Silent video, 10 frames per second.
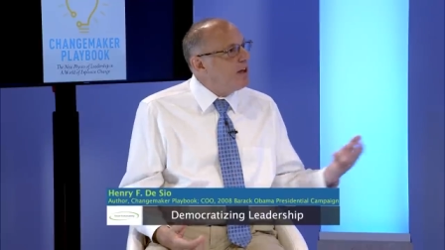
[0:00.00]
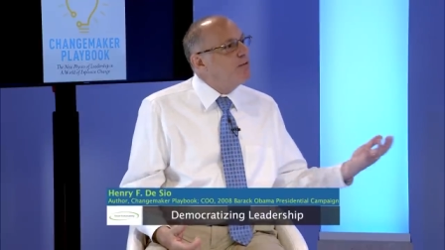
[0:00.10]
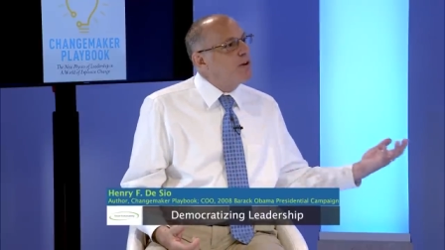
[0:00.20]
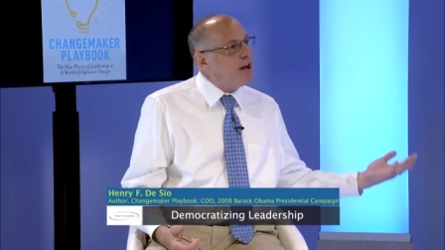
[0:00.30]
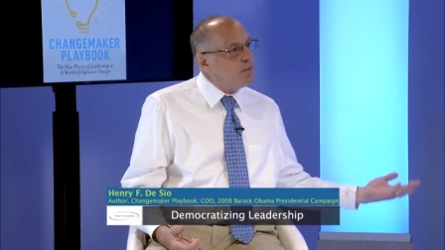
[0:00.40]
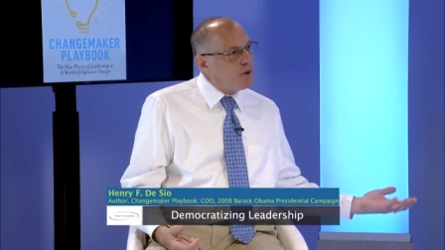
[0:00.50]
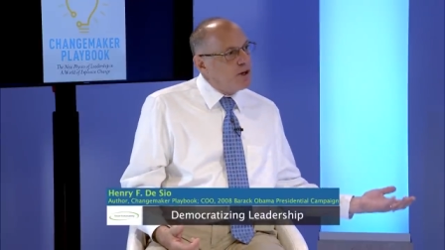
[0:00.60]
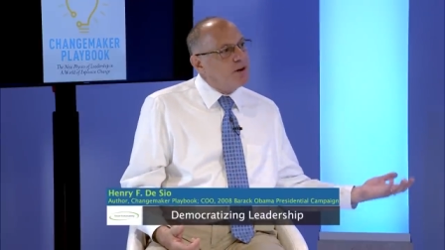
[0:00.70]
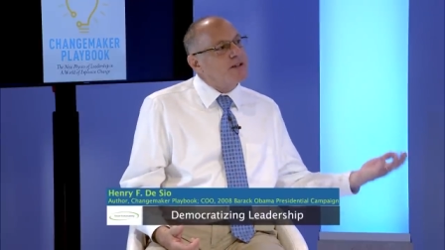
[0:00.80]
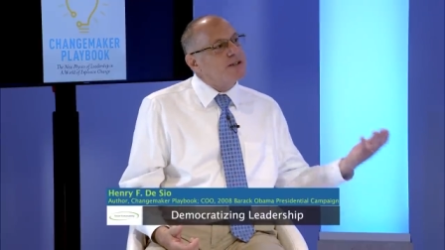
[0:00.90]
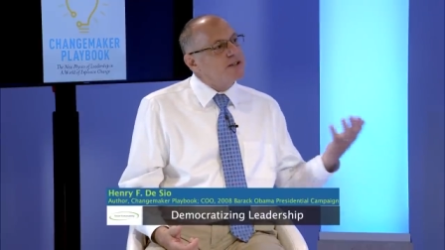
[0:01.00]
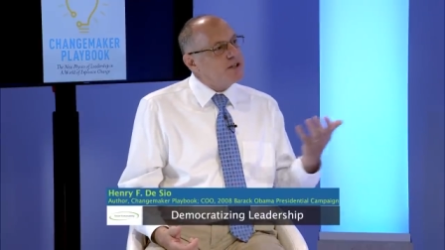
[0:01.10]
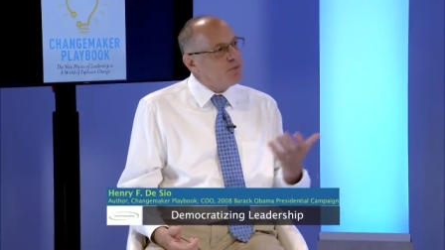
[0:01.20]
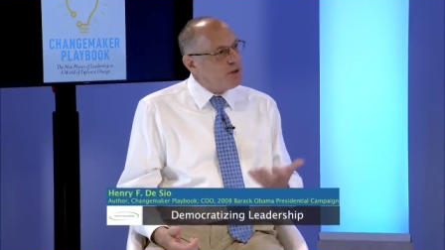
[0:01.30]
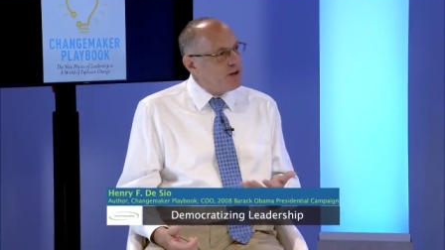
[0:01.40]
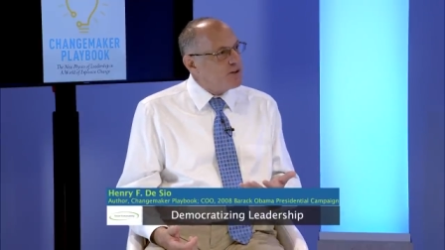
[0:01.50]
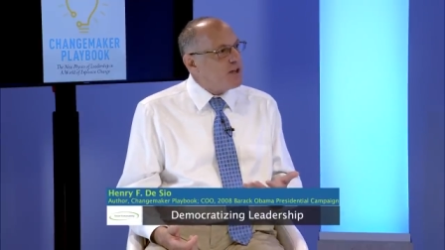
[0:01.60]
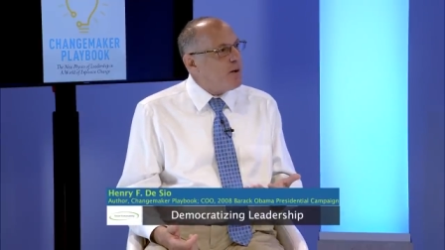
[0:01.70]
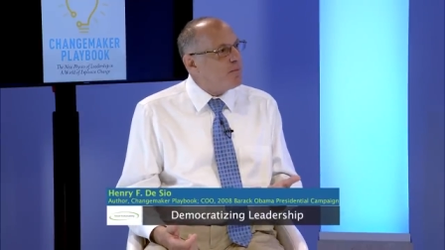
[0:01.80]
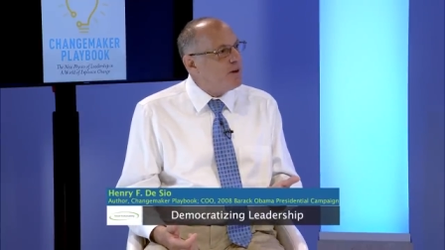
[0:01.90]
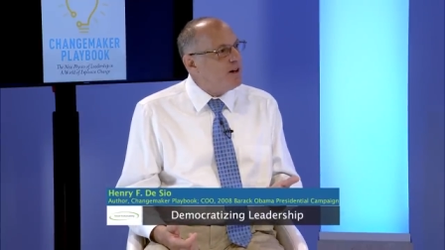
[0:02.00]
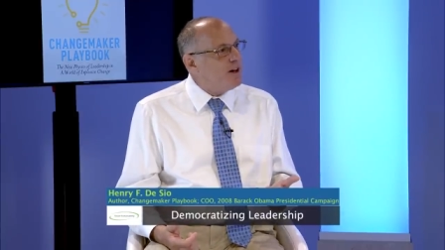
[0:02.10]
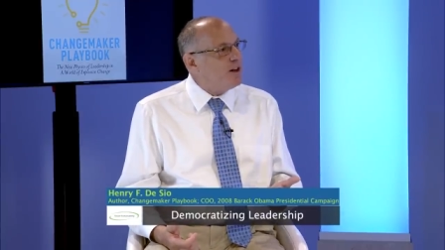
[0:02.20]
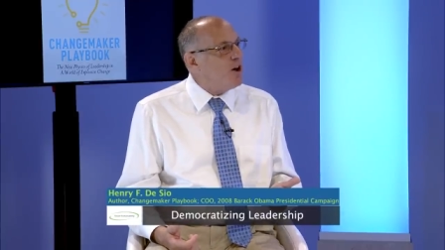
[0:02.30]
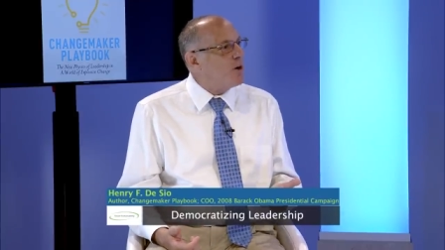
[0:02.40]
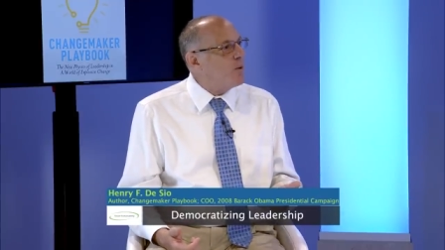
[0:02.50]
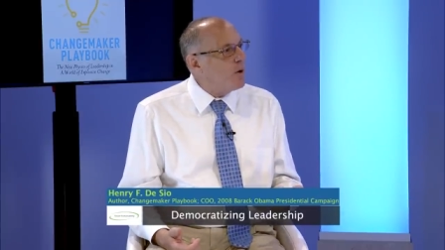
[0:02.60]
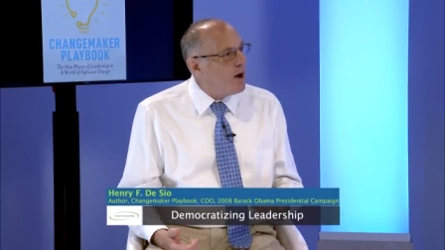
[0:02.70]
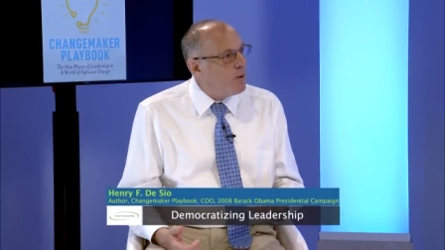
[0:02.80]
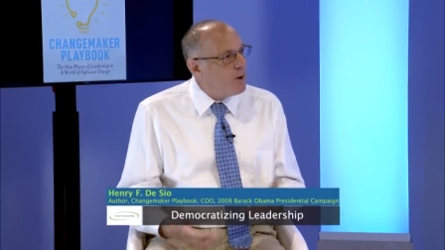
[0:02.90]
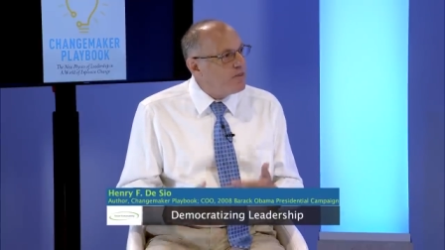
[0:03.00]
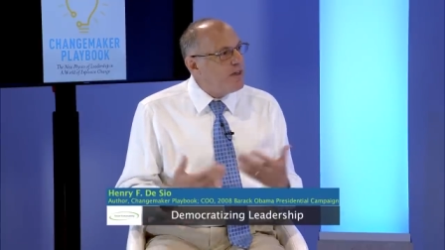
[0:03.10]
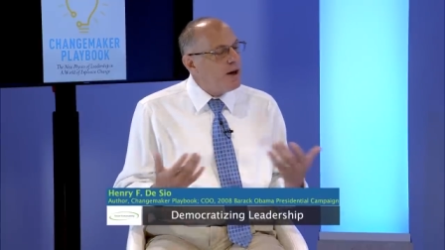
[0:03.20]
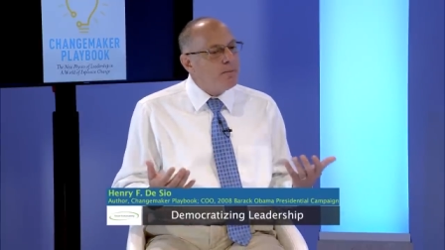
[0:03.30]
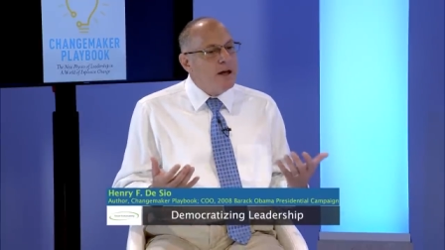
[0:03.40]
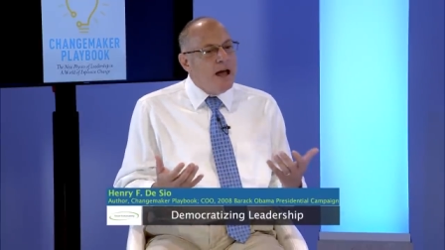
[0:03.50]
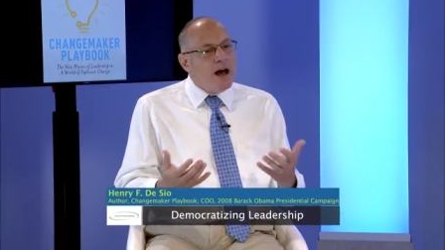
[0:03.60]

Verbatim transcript: You've got to bring your existing players up along uh, with them.